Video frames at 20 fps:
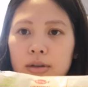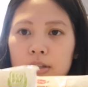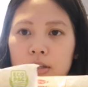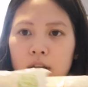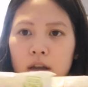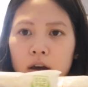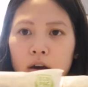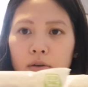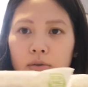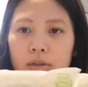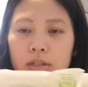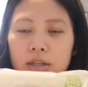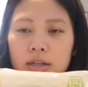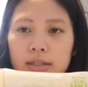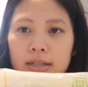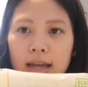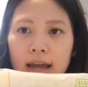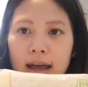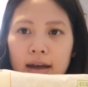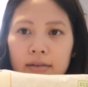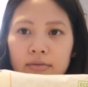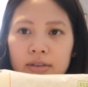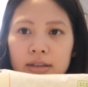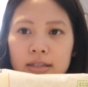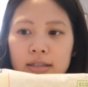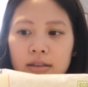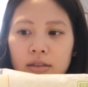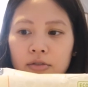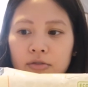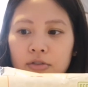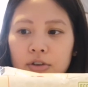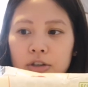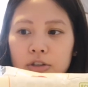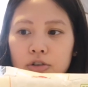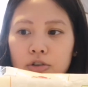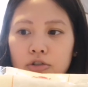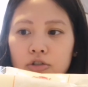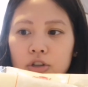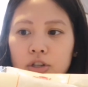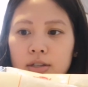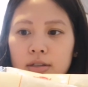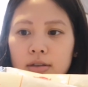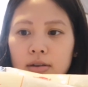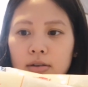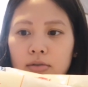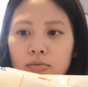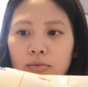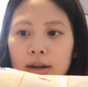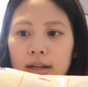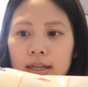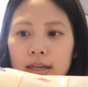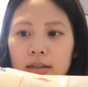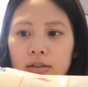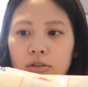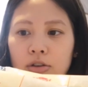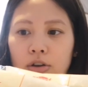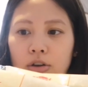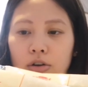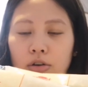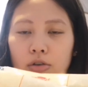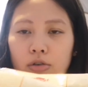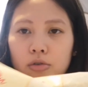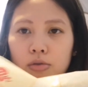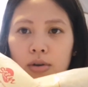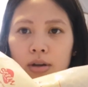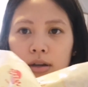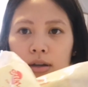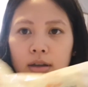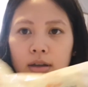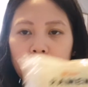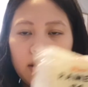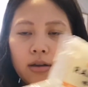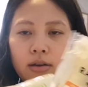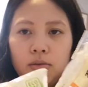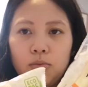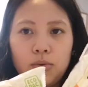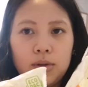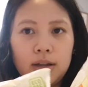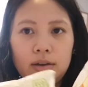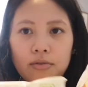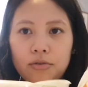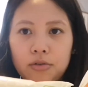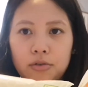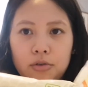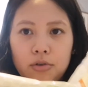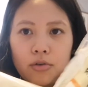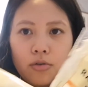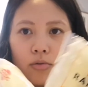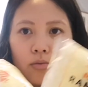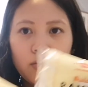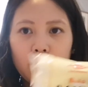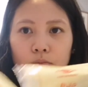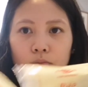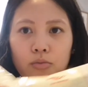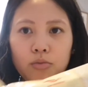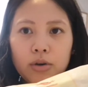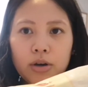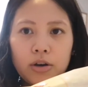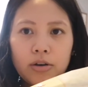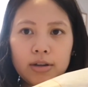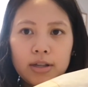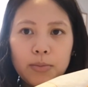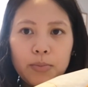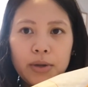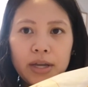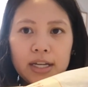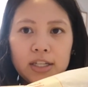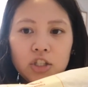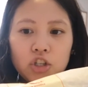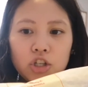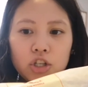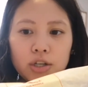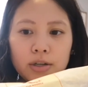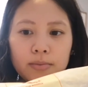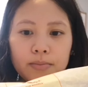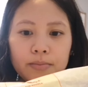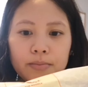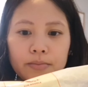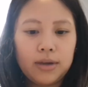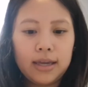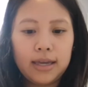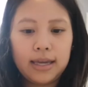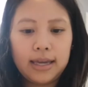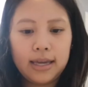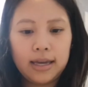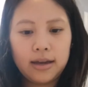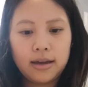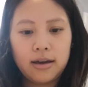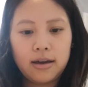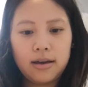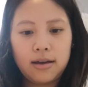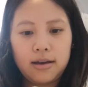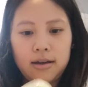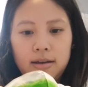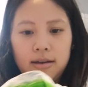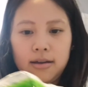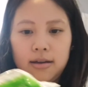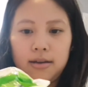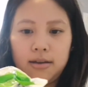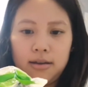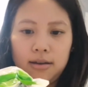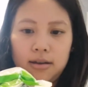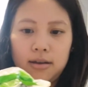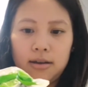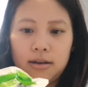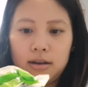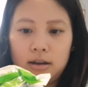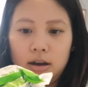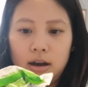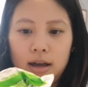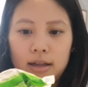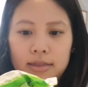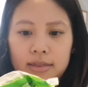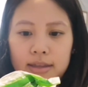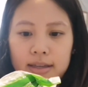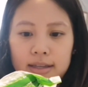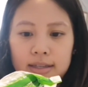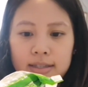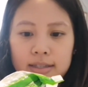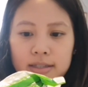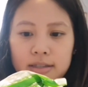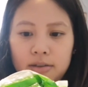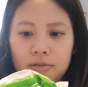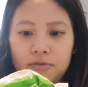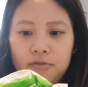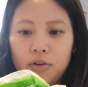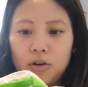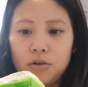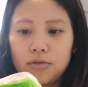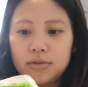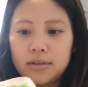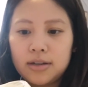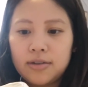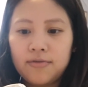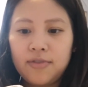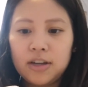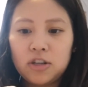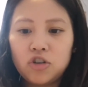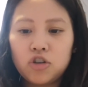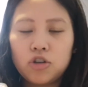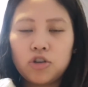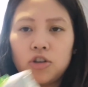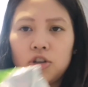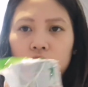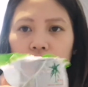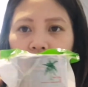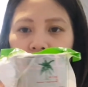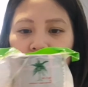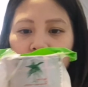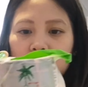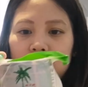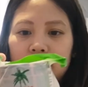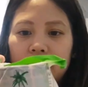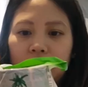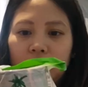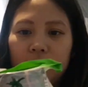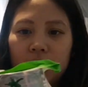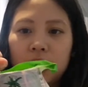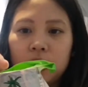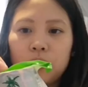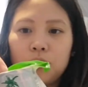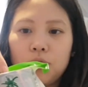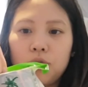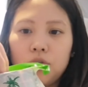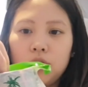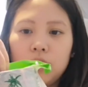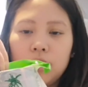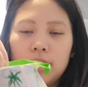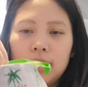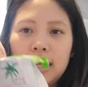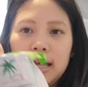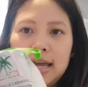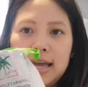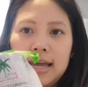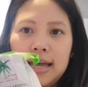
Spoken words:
it's always good to have these in the freezer just ready to go whenever we're in a pinch. We got this frozen vegetarian roll.